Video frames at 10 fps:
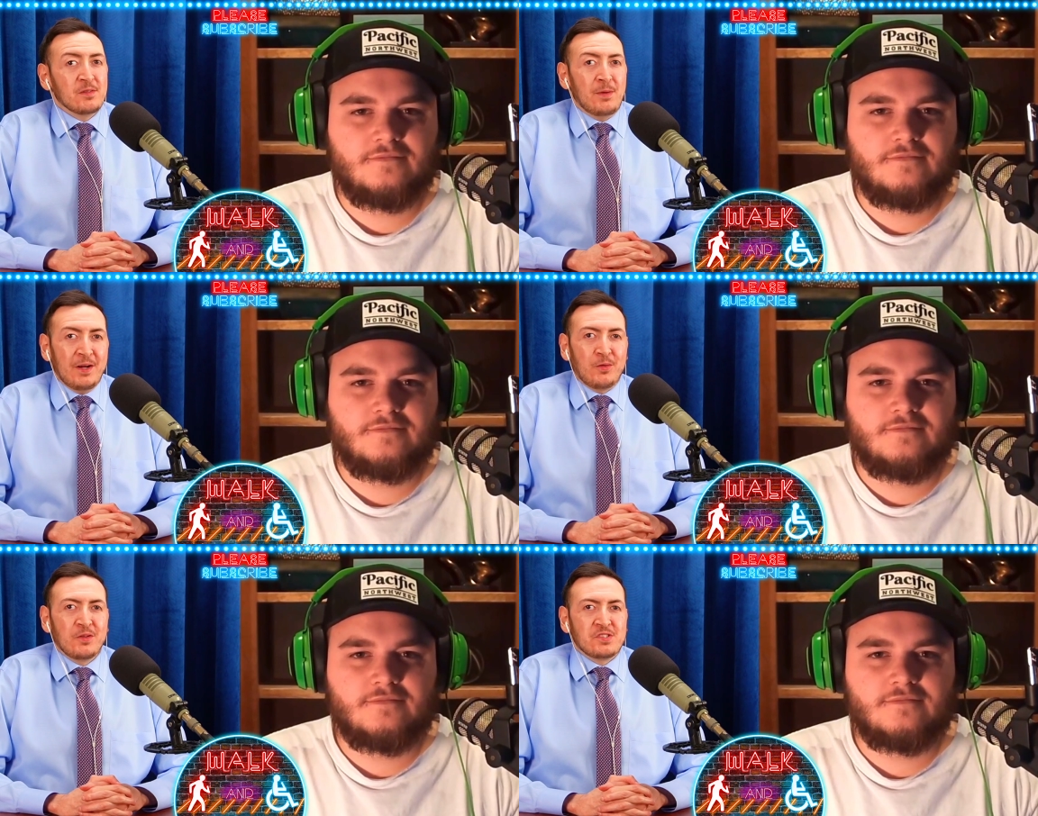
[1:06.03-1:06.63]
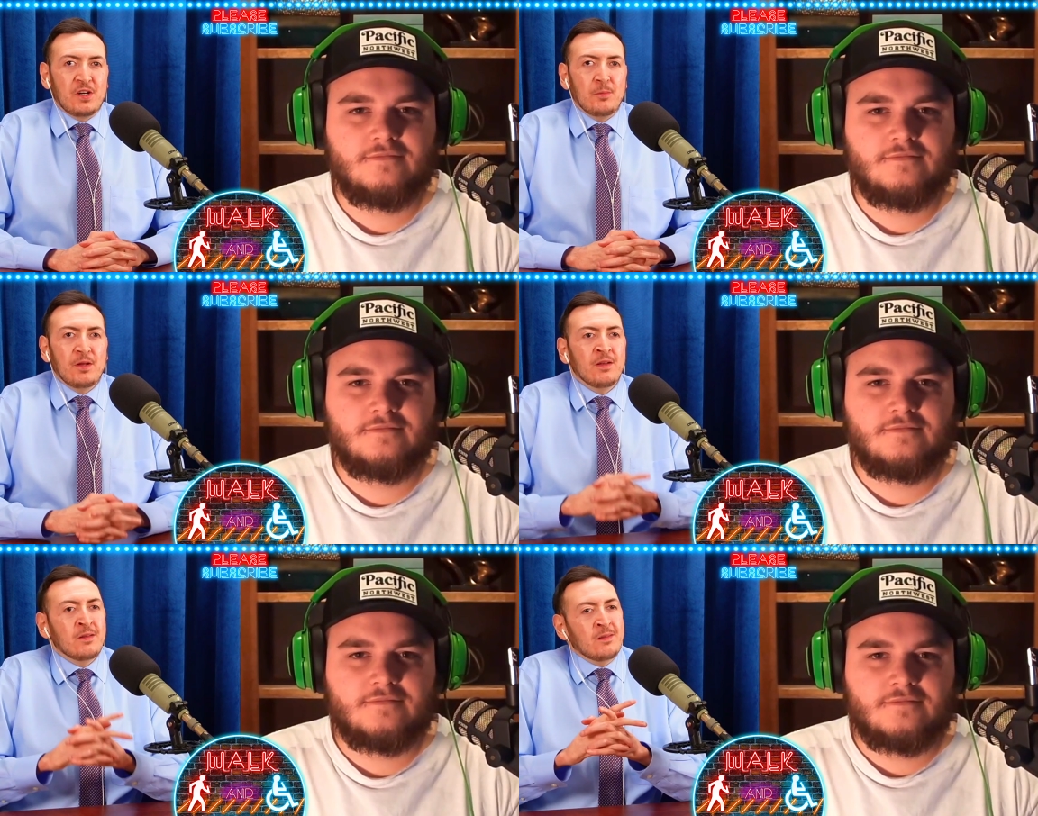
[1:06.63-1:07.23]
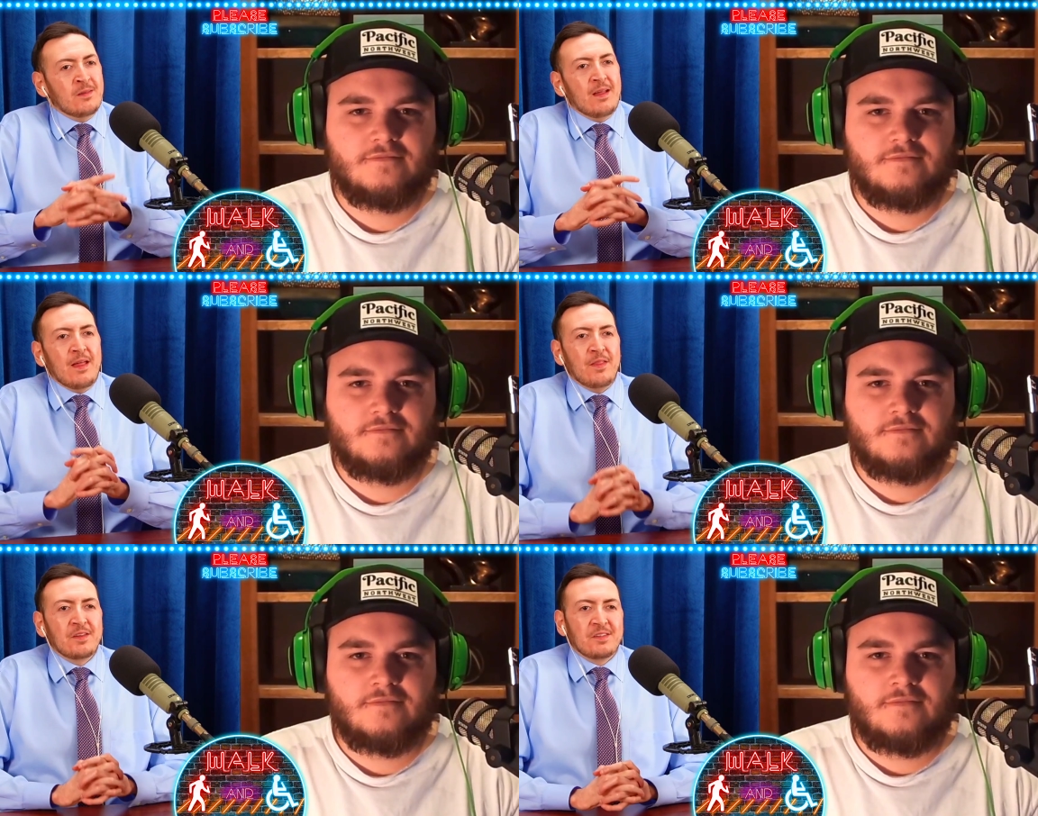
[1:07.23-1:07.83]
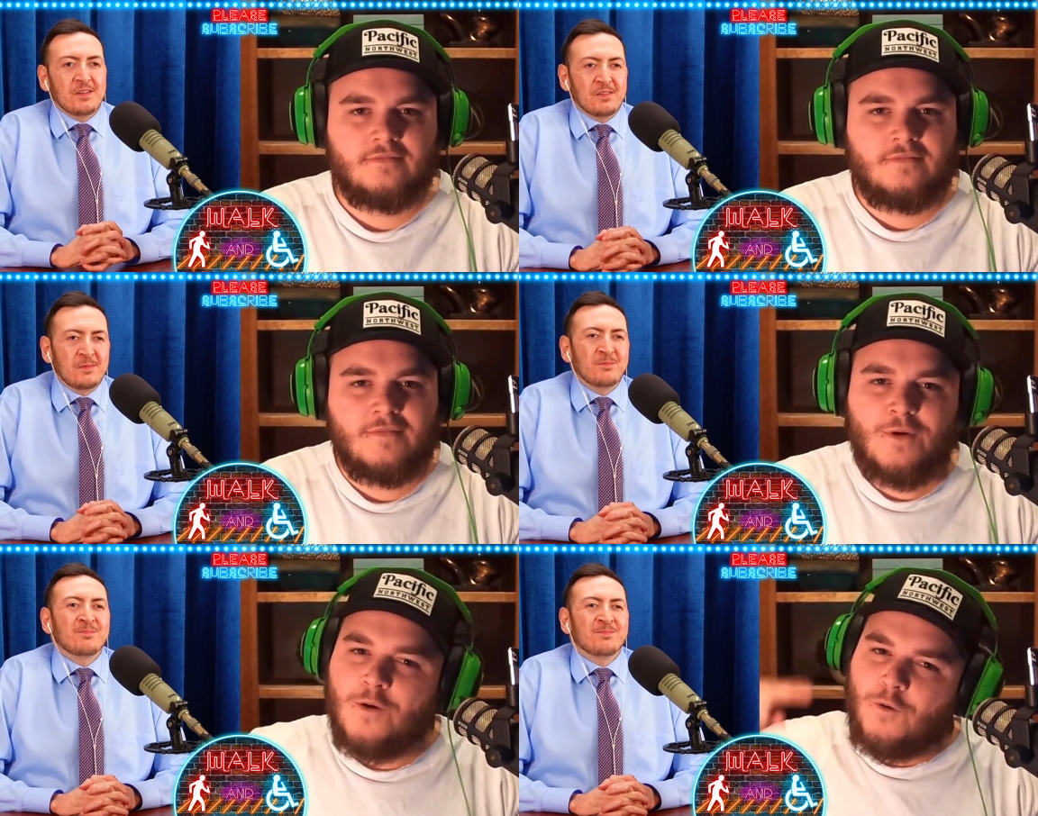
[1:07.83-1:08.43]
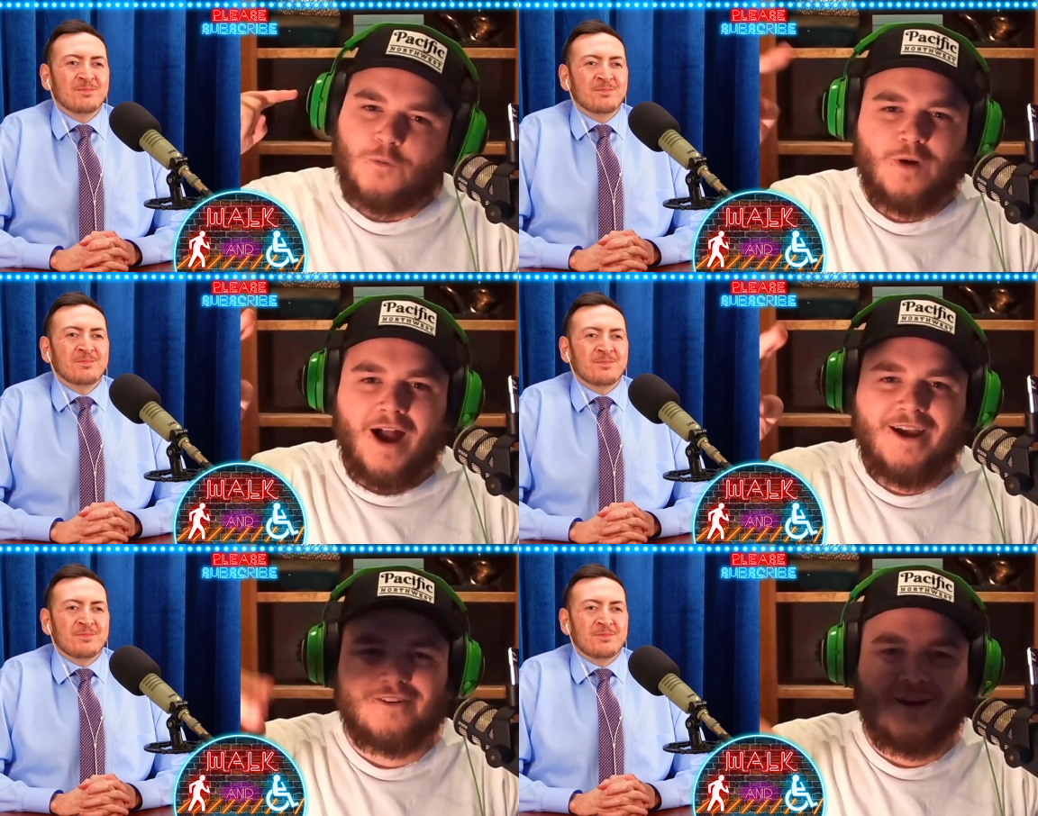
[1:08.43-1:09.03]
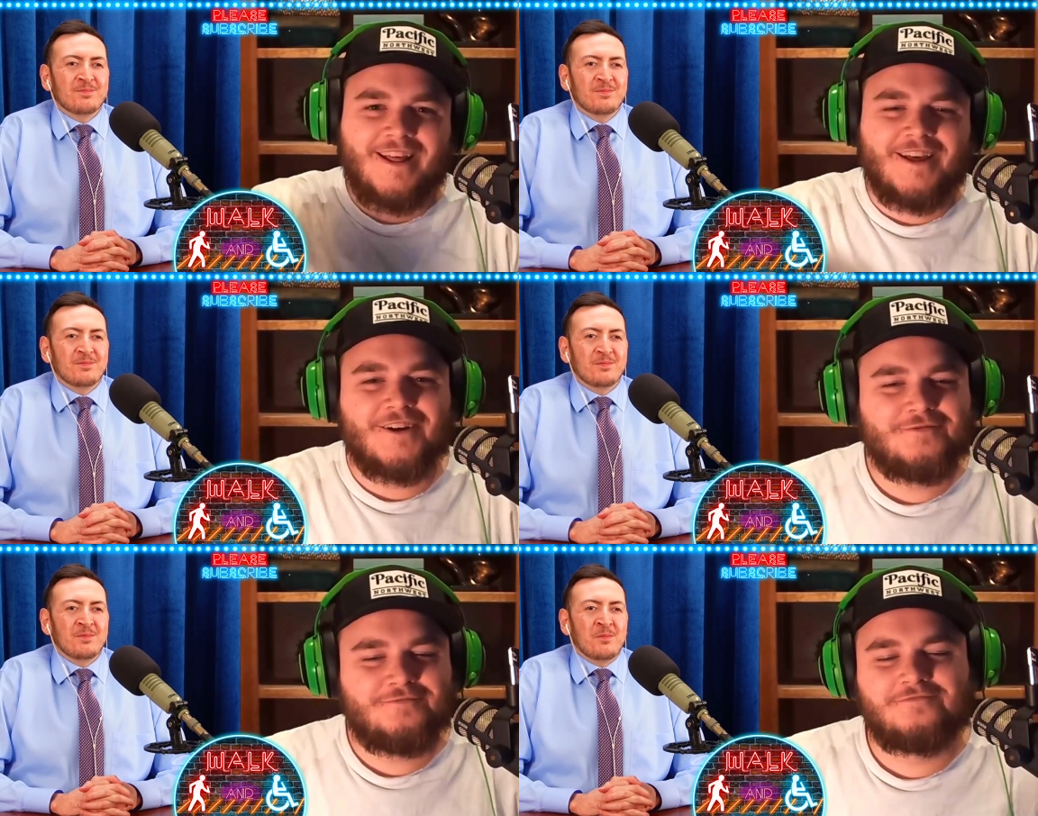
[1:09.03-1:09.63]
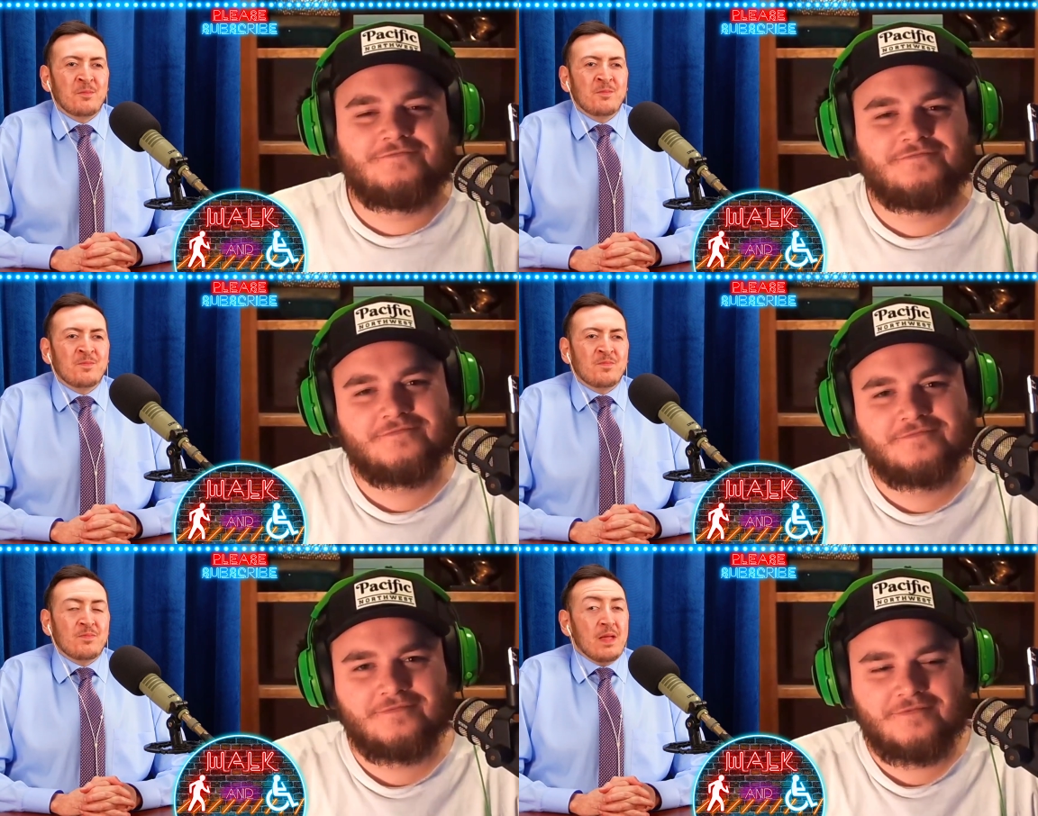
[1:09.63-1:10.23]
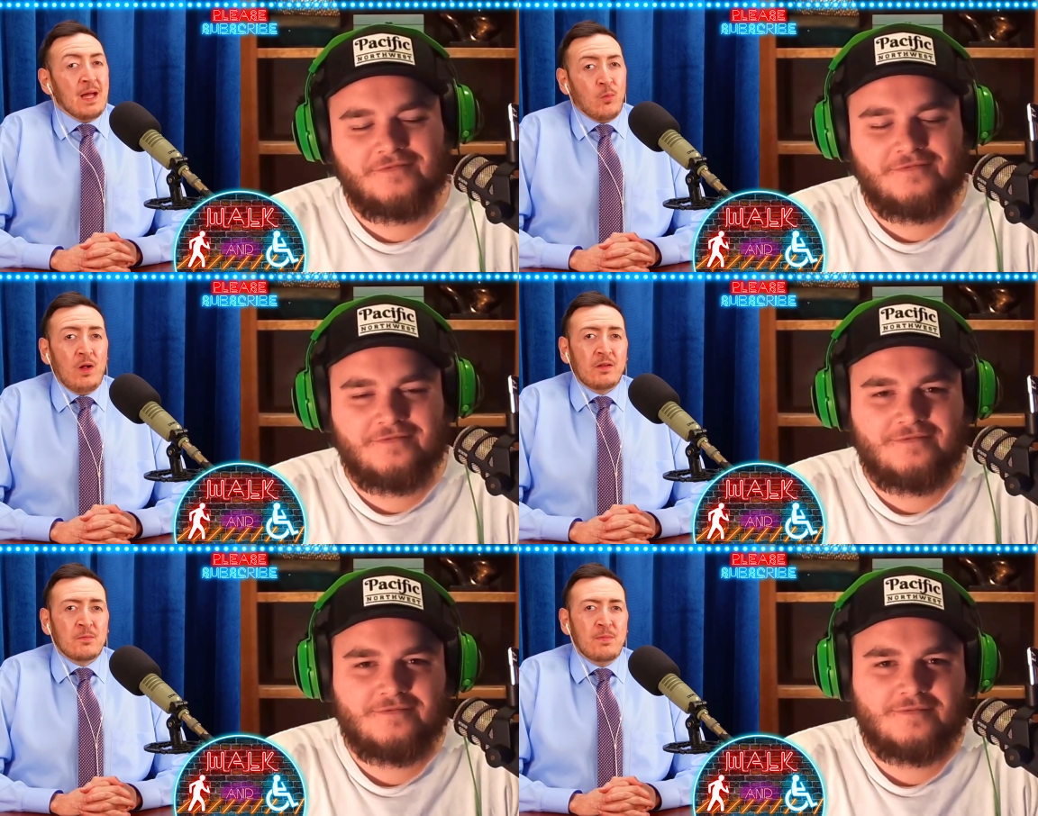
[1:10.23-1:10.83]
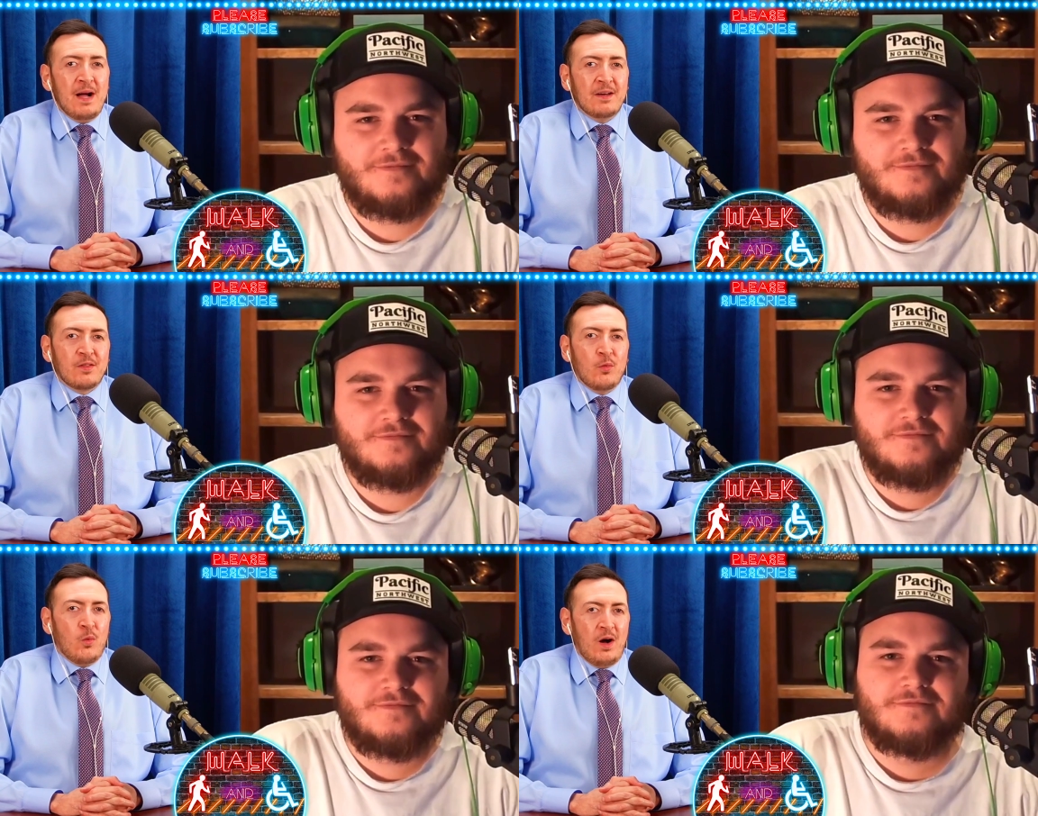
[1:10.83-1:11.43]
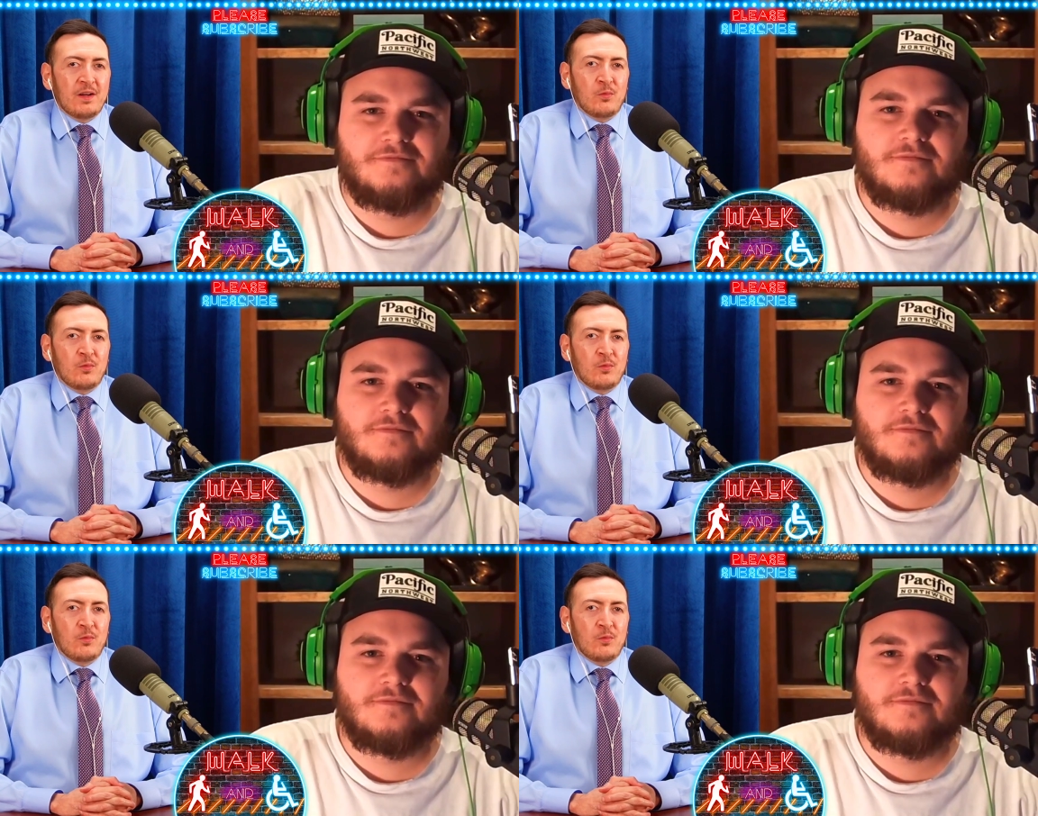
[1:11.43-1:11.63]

Speaker 1: is Michael the Chairman, and this is Ryan Radio. And welcome back to the Walk